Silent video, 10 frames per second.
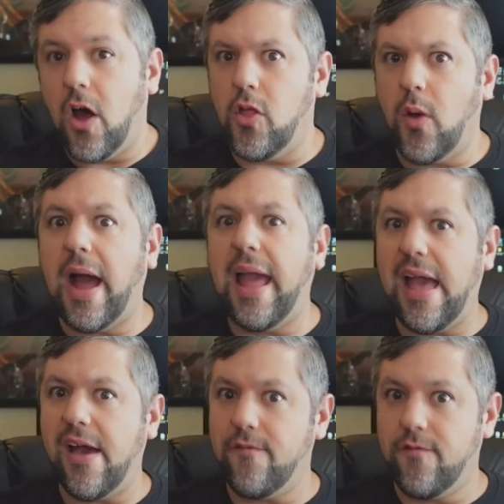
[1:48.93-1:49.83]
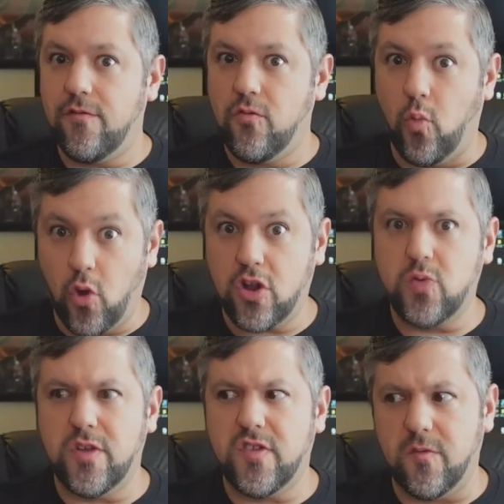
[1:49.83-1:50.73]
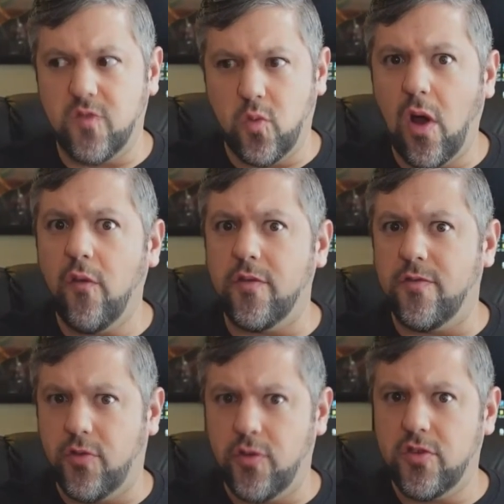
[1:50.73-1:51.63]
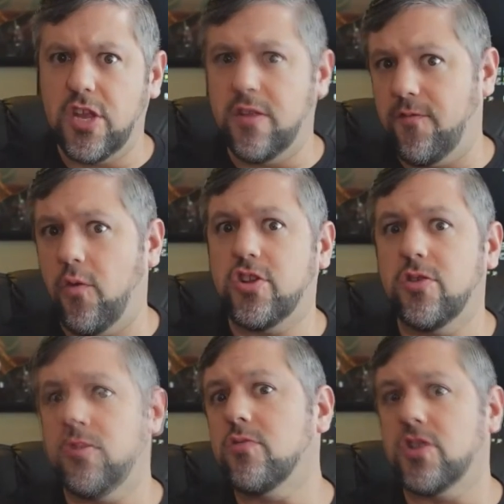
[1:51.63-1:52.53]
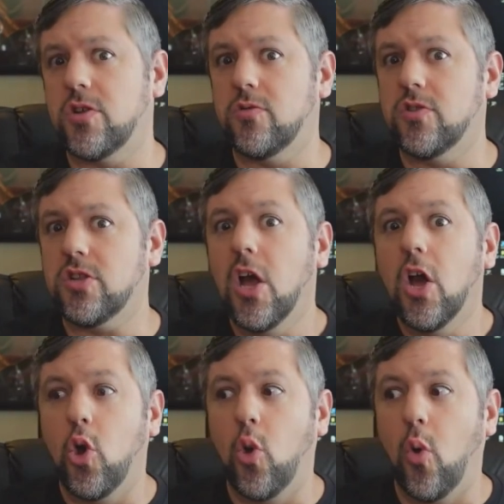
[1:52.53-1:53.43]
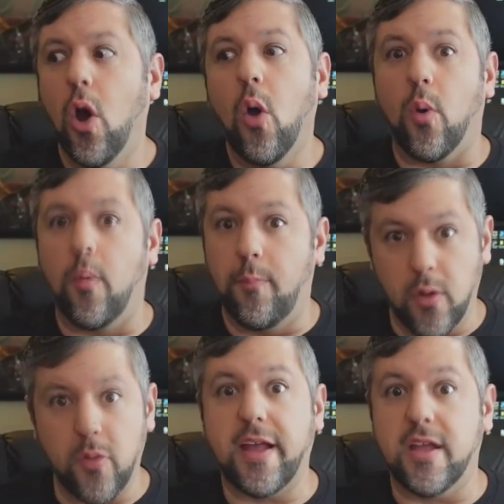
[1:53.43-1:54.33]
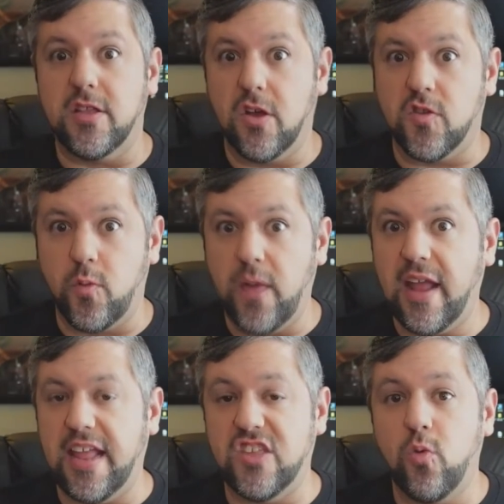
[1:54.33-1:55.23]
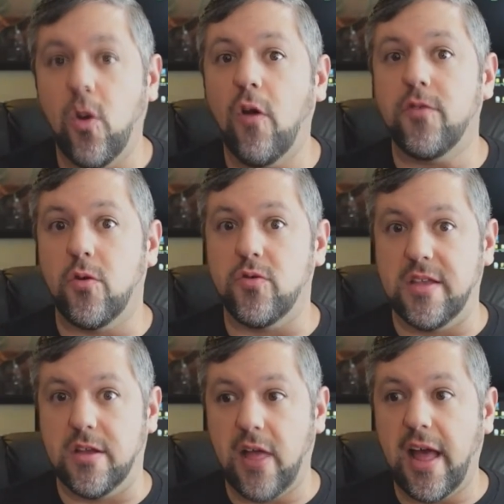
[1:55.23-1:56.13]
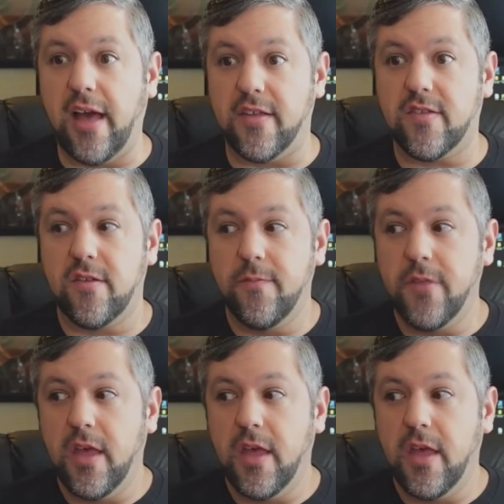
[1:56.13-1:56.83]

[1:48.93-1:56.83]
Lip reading: Although I have worked with some 12 and 13 and 14-year-old students who were built like adults. We had a 12-year-old in class.